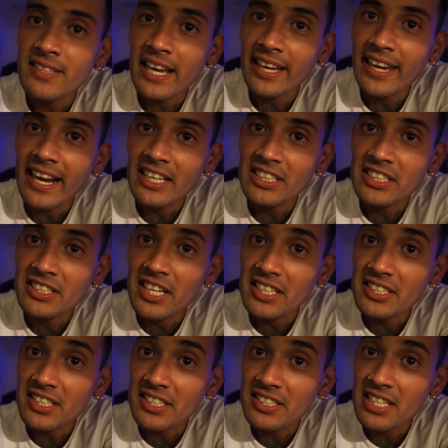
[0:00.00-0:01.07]
I can actually
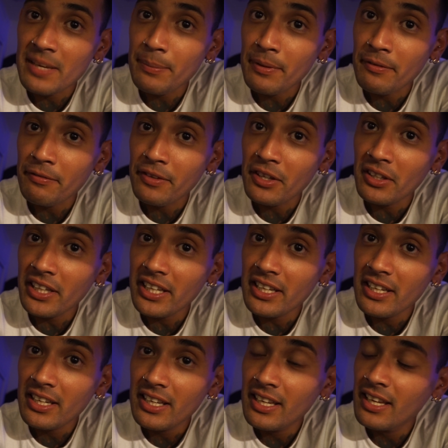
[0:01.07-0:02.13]
touch the tip and feel it.
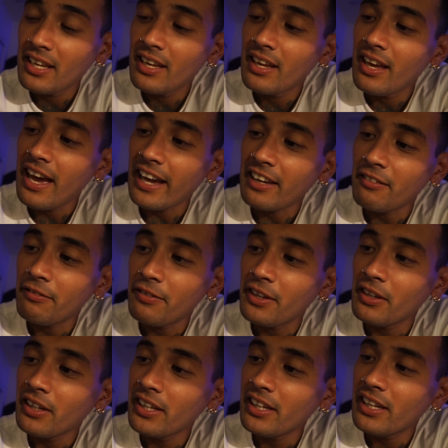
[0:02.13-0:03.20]
I can
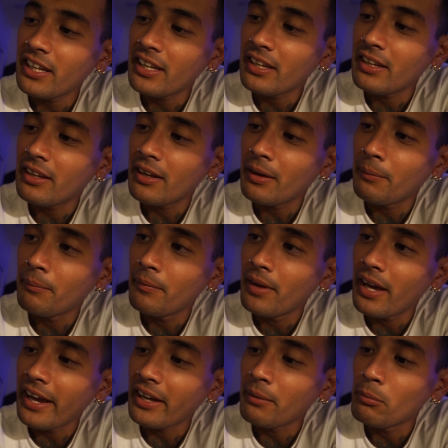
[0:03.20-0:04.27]
feel it, and
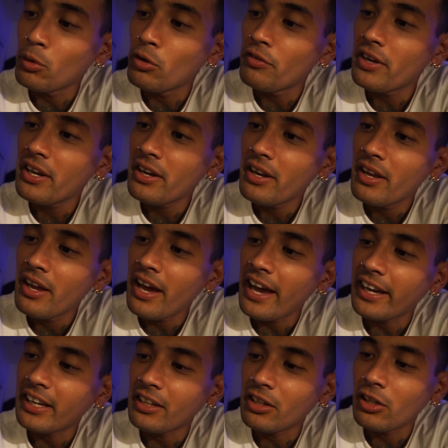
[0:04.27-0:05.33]
I can move it.
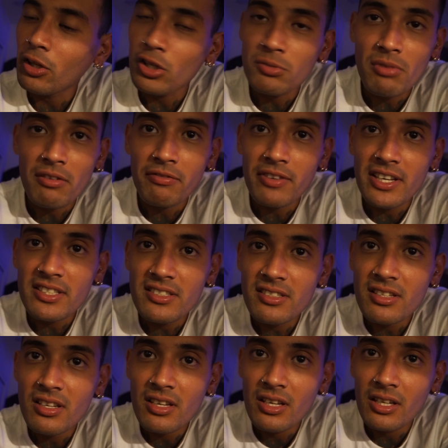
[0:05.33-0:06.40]
I can close my
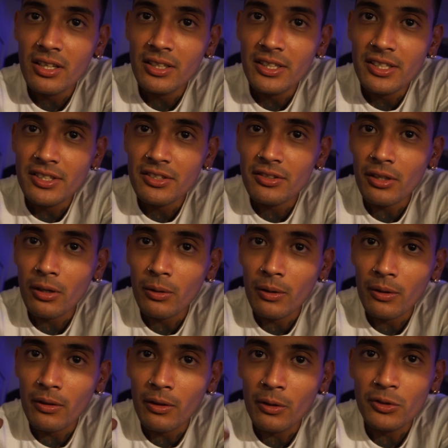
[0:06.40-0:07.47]
fist.
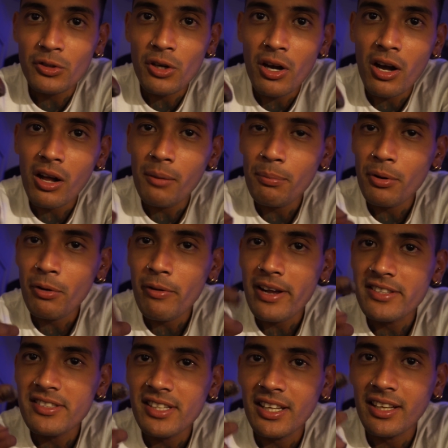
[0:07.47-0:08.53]
So those are all
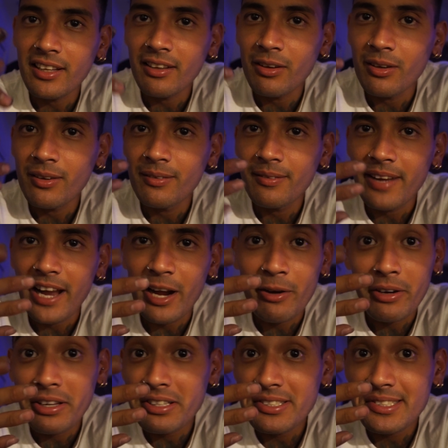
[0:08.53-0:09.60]
progressing
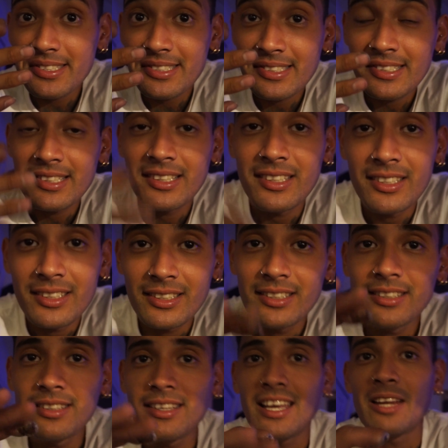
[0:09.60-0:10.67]
areas.
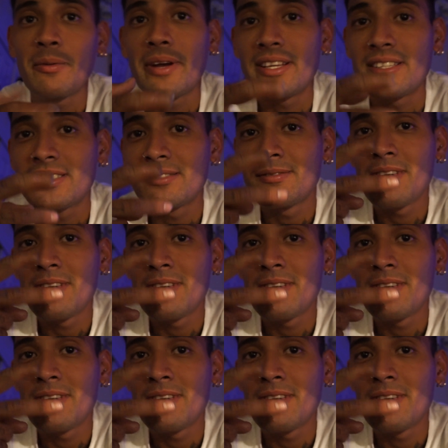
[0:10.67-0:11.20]
Anyways,